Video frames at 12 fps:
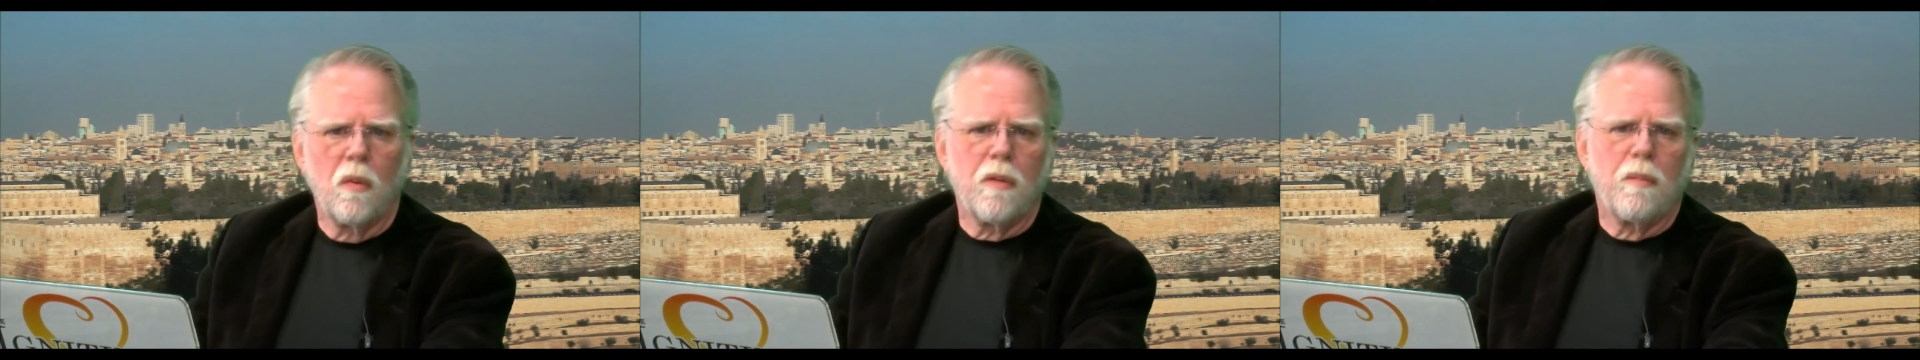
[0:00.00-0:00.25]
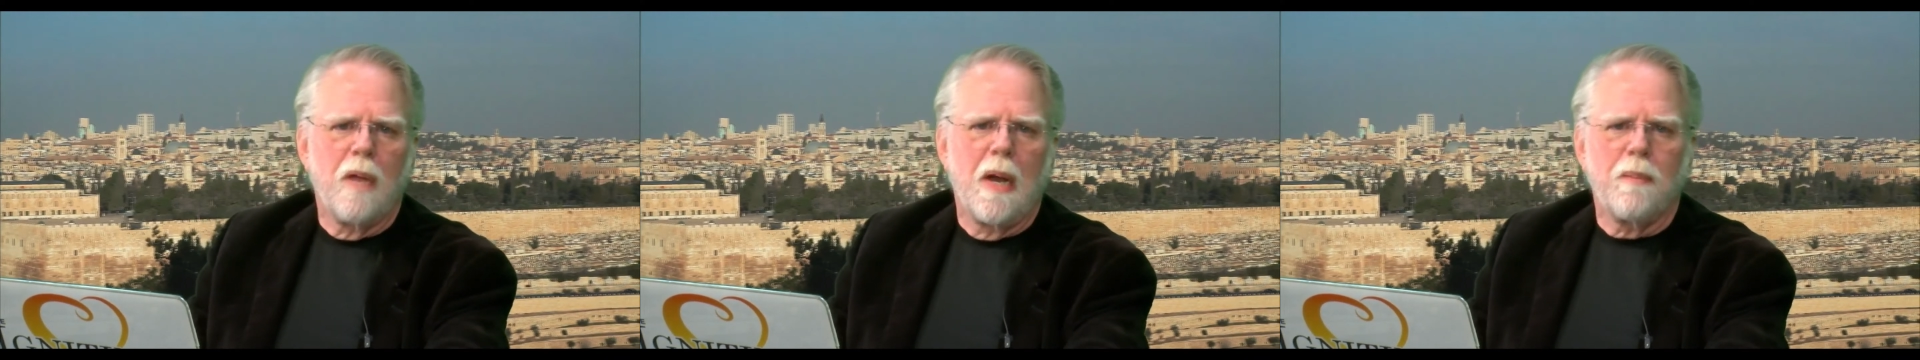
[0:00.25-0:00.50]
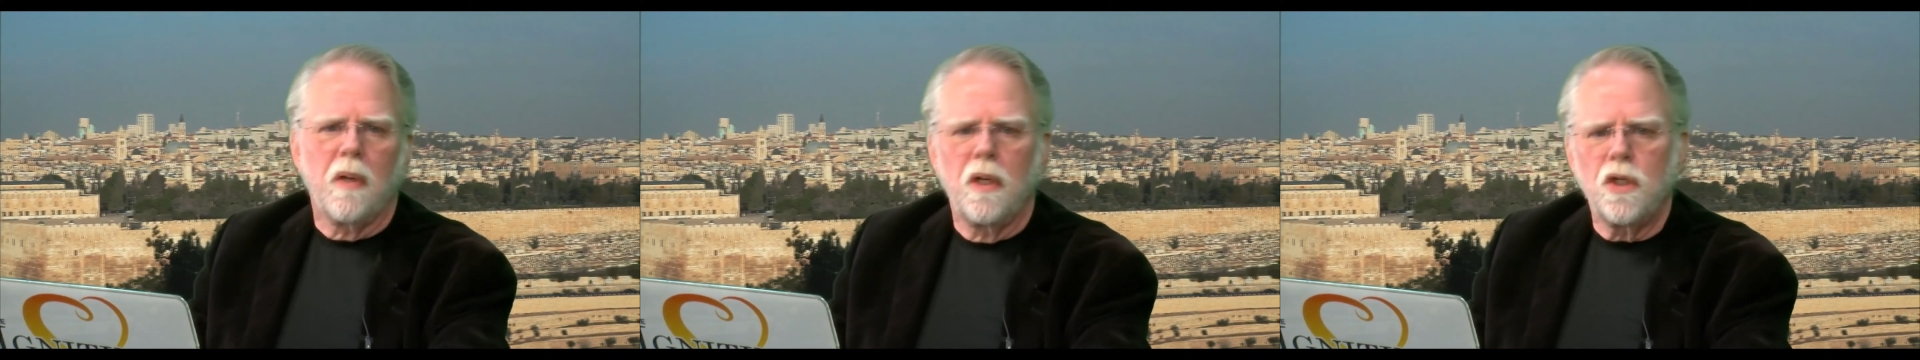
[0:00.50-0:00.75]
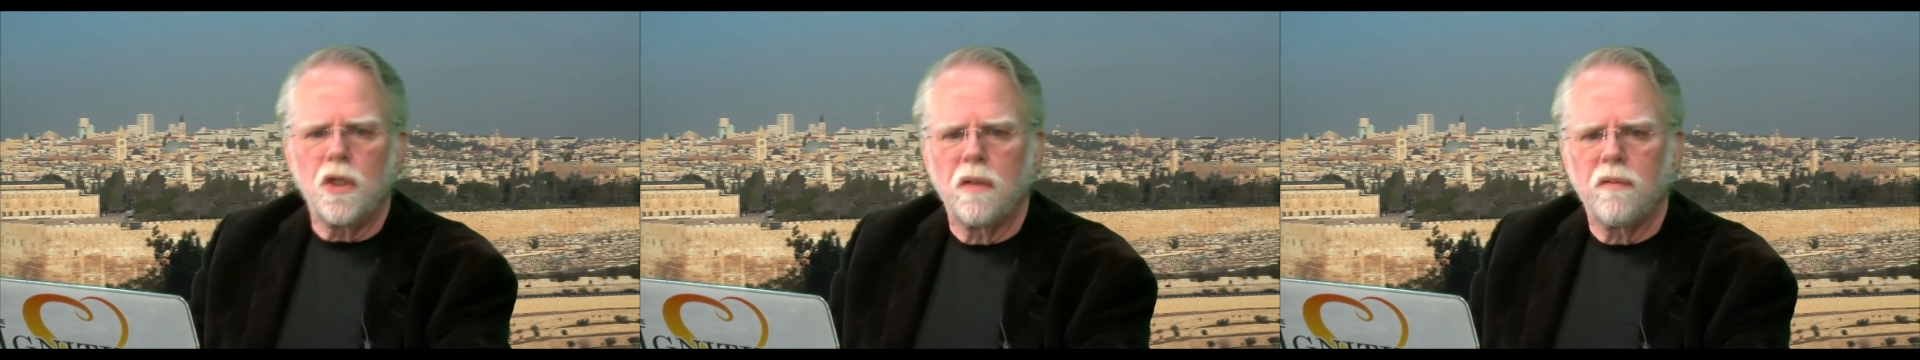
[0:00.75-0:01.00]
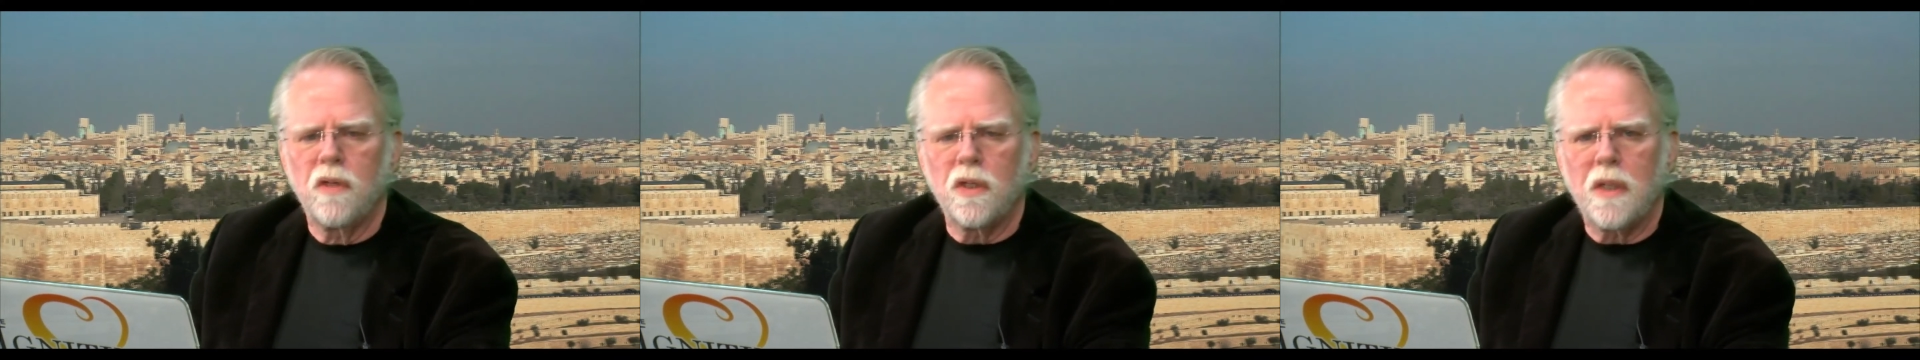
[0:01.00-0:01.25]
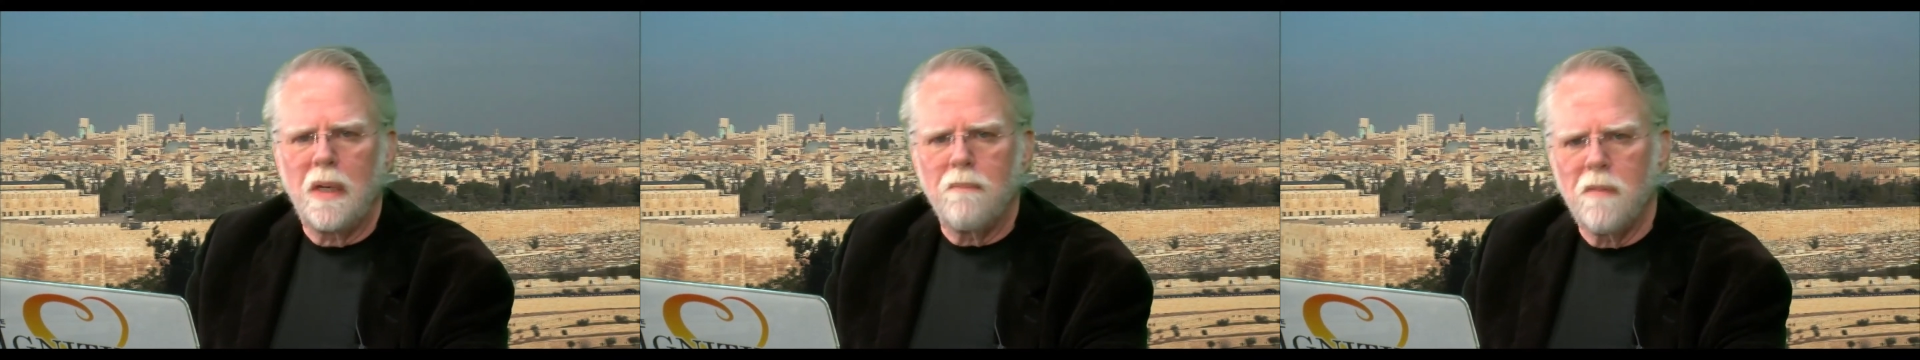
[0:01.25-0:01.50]
with a population of
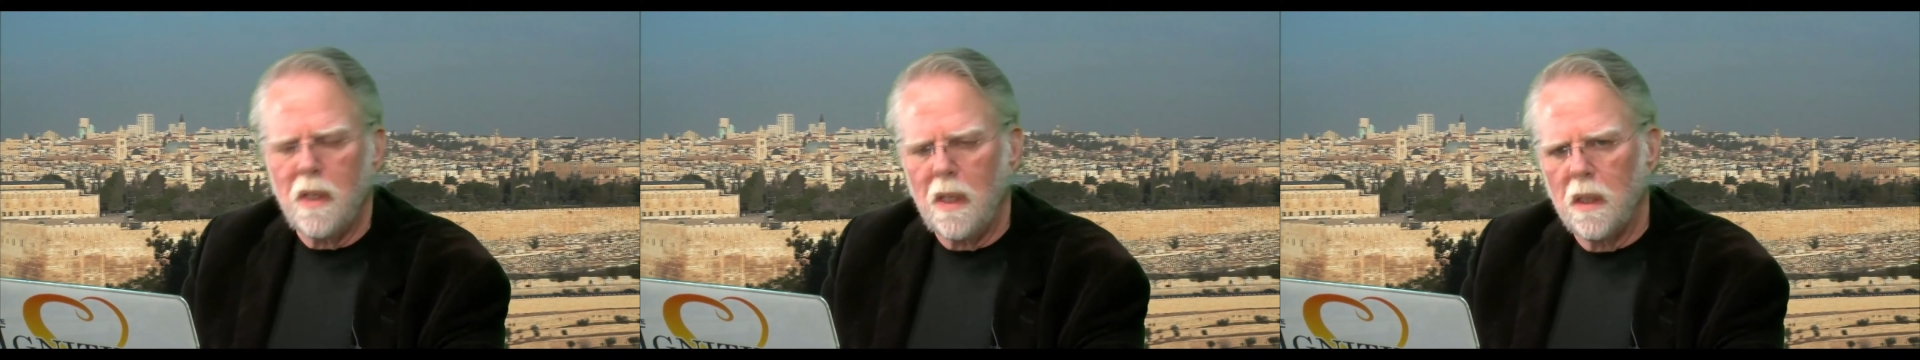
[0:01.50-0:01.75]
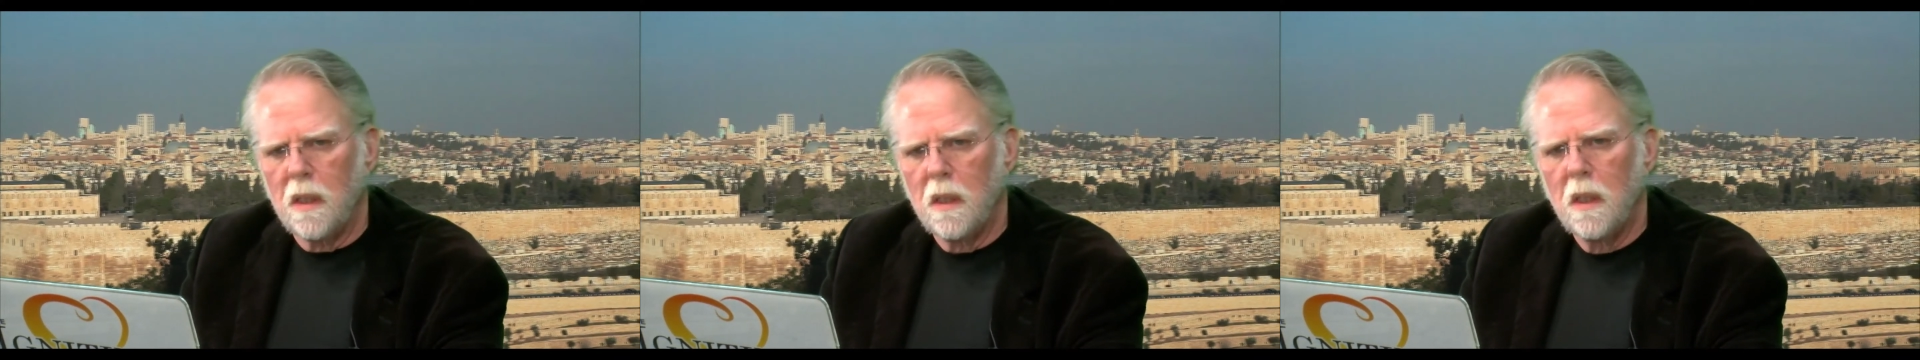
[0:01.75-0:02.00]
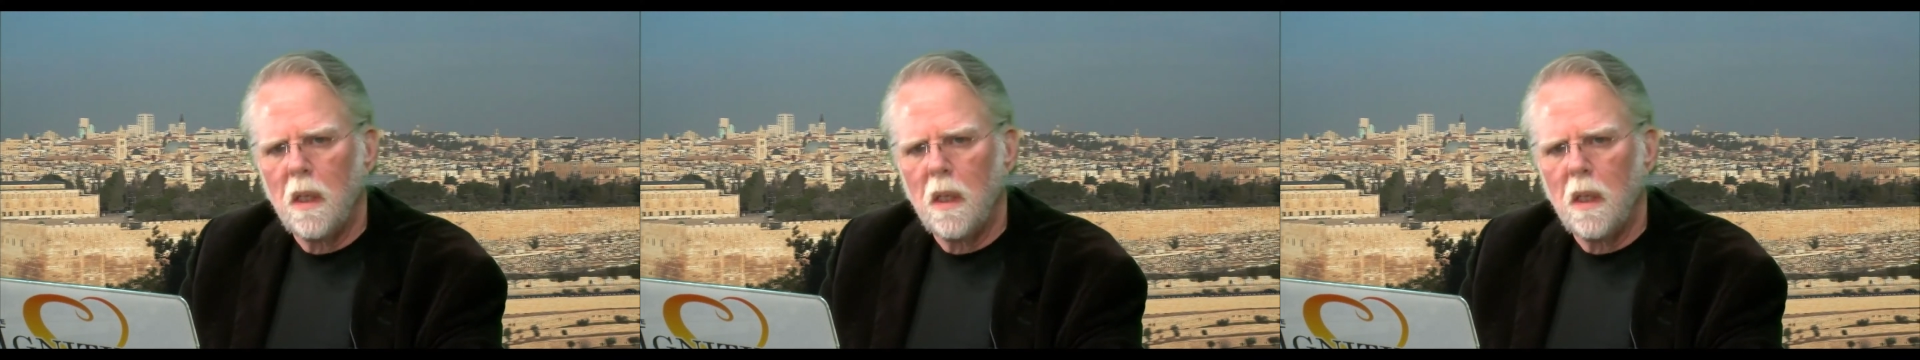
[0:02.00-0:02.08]
just 8 million,